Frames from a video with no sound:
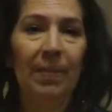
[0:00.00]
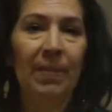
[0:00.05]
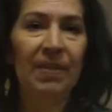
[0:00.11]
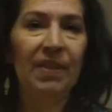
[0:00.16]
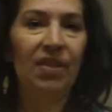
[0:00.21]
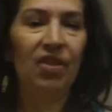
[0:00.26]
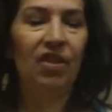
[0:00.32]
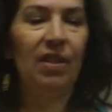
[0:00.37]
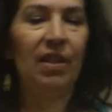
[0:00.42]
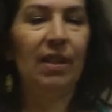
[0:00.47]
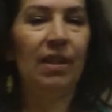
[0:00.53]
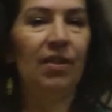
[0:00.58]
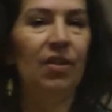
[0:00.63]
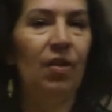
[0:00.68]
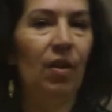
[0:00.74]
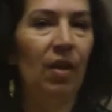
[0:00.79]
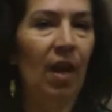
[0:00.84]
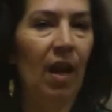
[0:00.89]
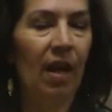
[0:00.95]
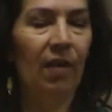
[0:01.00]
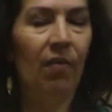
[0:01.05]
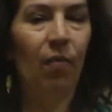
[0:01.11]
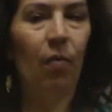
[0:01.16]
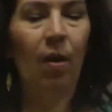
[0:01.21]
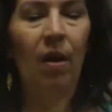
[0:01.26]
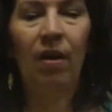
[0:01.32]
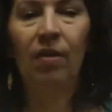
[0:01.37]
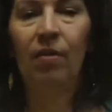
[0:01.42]
position to kind
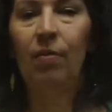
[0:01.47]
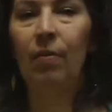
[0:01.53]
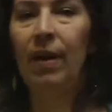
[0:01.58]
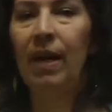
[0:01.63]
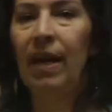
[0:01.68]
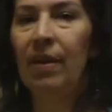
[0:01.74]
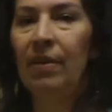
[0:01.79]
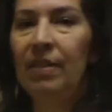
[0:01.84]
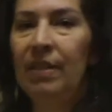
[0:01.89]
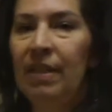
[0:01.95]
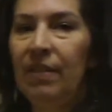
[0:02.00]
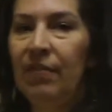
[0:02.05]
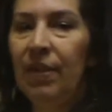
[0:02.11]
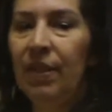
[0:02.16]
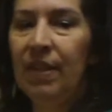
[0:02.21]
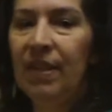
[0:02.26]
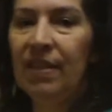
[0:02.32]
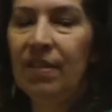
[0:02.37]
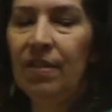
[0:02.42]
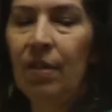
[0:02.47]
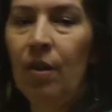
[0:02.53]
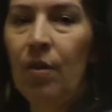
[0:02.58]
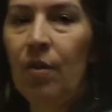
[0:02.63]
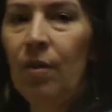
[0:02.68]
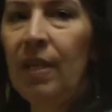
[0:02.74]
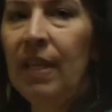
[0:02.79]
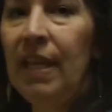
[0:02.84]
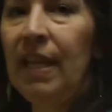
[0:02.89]
of walk around in very
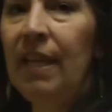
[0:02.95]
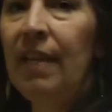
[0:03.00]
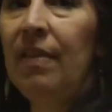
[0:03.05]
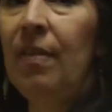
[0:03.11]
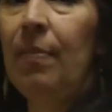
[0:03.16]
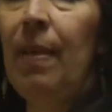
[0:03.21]
slowly. The